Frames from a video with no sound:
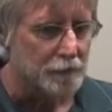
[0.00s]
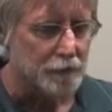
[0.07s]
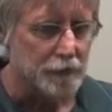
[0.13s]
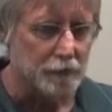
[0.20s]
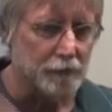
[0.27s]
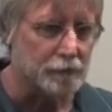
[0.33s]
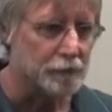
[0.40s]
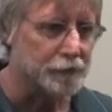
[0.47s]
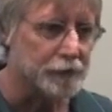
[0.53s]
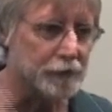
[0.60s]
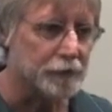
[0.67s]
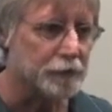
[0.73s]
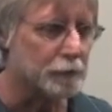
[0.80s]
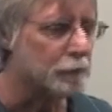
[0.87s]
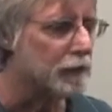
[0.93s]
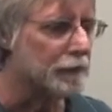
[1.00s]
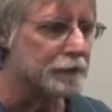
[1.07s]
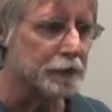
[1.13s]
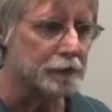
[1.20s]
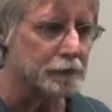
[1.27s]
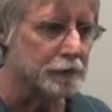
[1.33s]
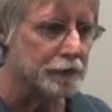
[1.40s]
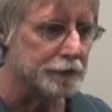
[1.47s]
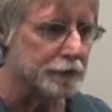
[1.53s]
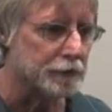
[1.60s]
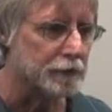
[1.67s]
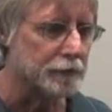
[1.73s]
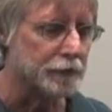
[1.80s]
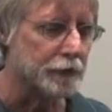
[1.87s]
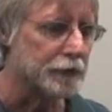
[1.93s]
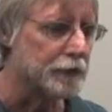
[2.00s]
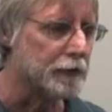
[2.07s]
For our local telescope, we'll have total control over.